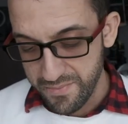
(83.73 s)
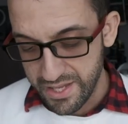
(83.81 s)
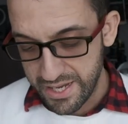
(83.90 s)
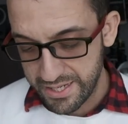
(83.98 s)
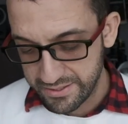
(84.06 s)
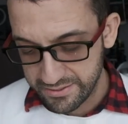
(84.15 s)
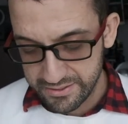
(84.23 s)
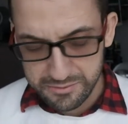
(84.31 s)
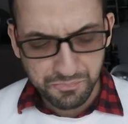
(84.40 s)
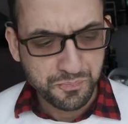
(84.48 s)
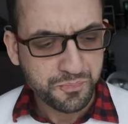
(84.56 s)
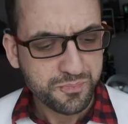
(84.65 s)
And
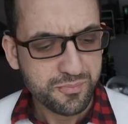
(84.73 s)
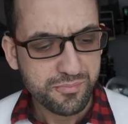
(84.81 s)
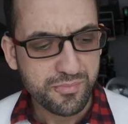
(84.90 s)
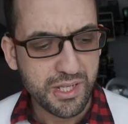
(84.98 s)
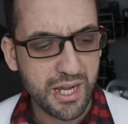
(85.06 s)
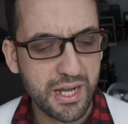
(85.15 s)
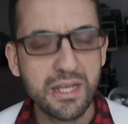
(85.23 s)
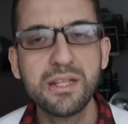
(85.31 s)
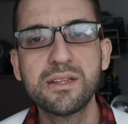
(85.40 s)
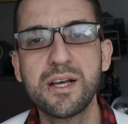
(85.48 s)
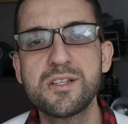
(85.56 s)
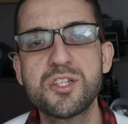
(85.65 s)
I
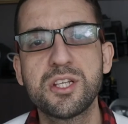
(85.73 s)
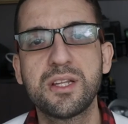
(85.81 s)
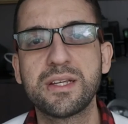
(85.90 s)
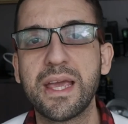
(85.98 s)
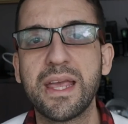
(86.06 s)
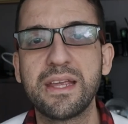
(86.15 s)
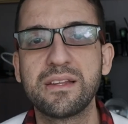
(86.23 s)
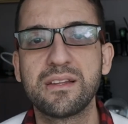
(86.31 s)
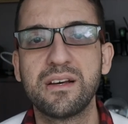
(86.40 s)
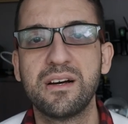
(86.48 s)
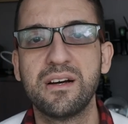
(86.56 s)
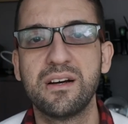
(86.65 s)
touch it again
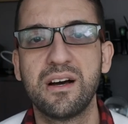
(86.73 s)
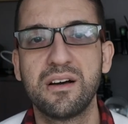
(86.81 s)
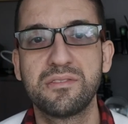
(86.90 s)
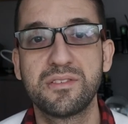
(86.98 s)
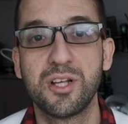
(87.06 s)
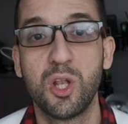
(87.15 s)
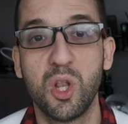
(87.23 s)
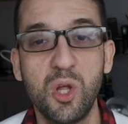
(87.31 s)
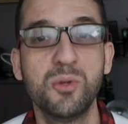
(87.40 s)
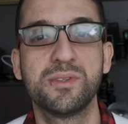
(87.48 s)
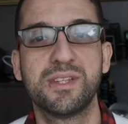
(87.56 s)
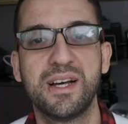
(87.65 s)
after a
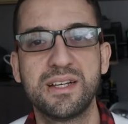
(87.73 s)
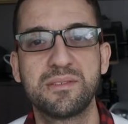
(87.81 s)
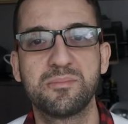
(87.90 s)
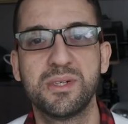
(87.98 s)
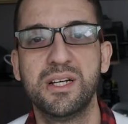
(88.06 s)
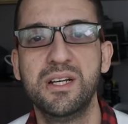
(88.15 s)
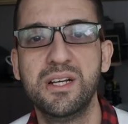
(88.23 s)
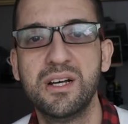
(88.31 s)
long time,